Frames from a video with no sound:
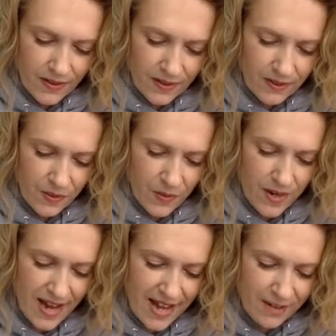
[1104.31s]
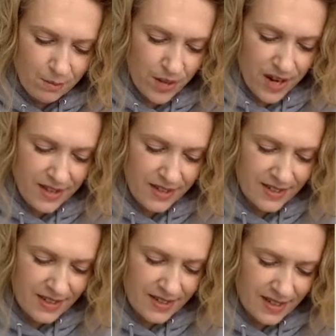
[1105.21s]
If you want to add breath
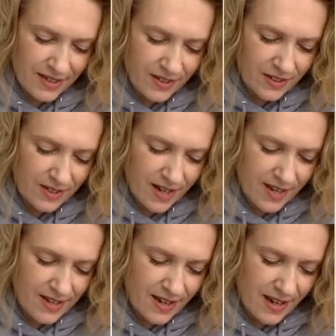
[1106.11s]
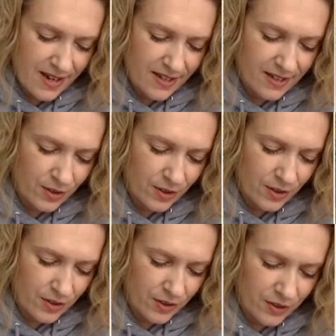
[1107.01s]
into this exercise, as your
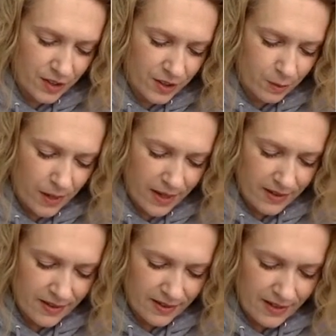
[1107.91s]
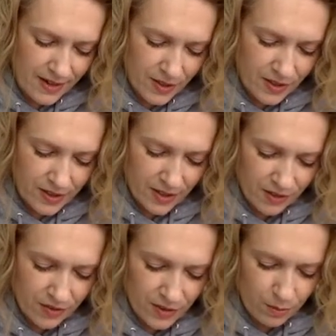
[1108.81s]
circle expands, allow
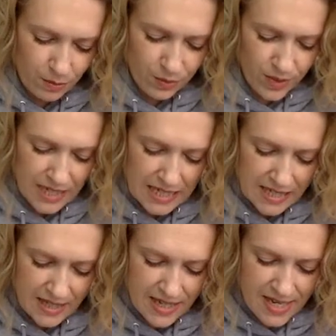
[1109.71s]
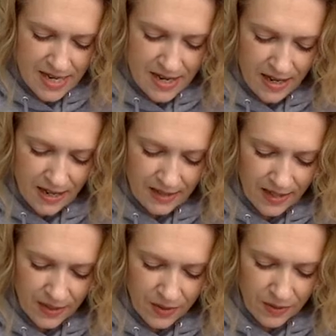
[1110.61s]
yourself to breathe in and
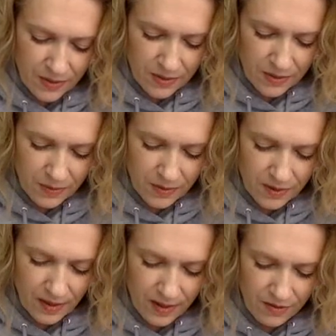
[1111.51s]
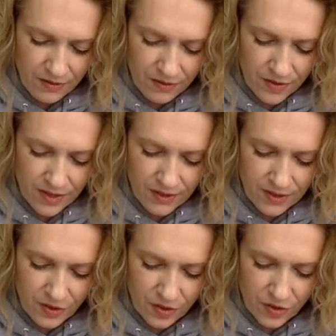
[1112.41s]
out with every
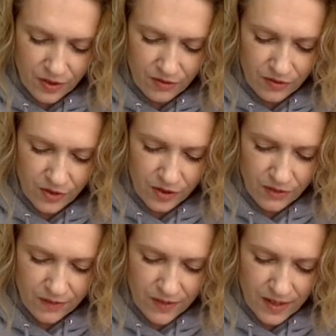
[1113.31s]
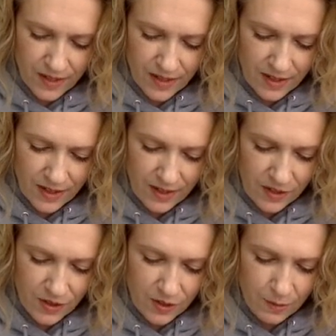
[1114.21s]
circle of your,
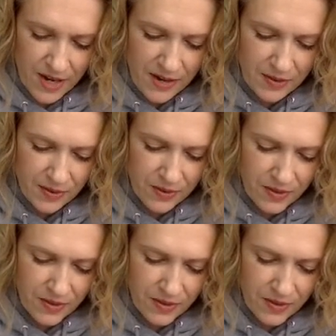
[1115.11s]
your spiral.